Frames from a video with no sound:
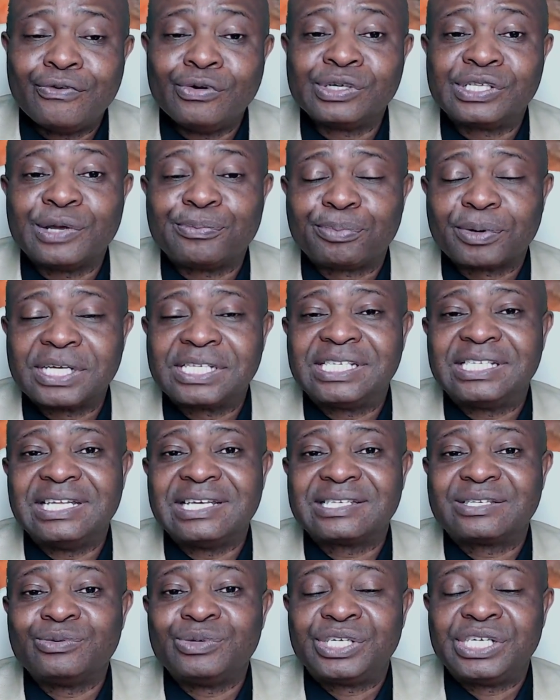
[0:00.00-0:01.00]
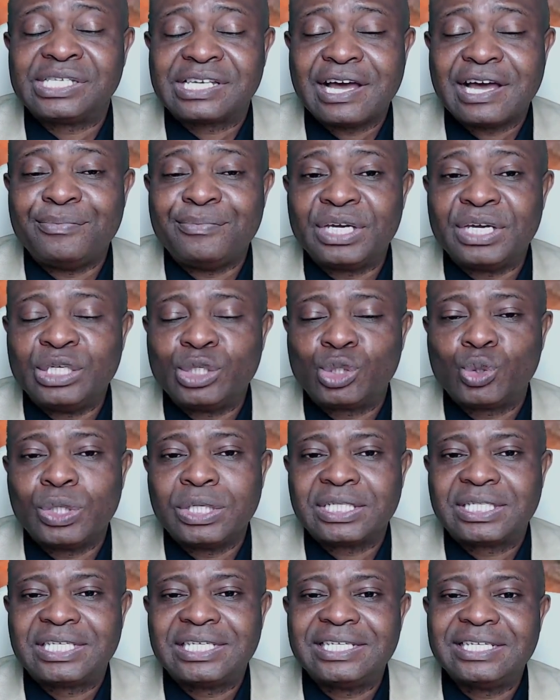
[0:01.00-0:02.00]
for the presidency, which is coming in
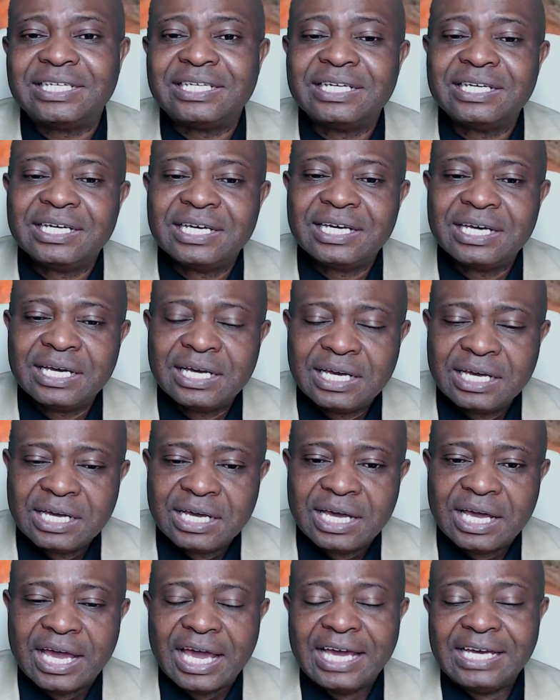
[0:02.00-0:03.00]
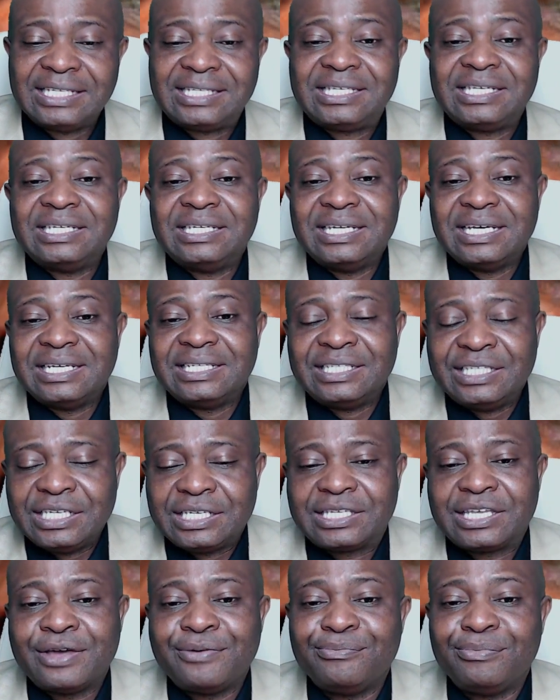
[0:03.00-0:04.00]
2018,
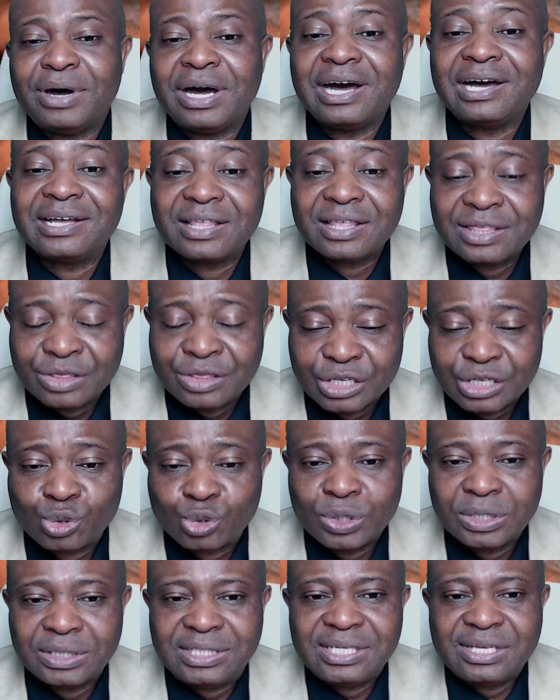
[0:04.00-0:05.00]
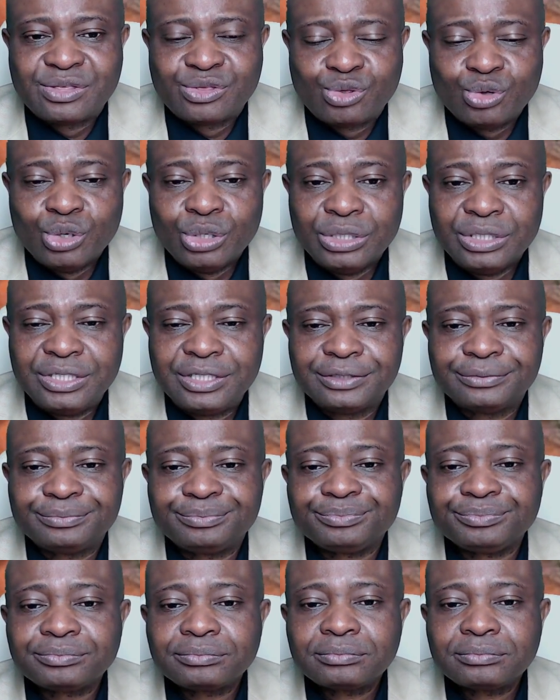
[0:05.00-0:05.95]
December the 23rd.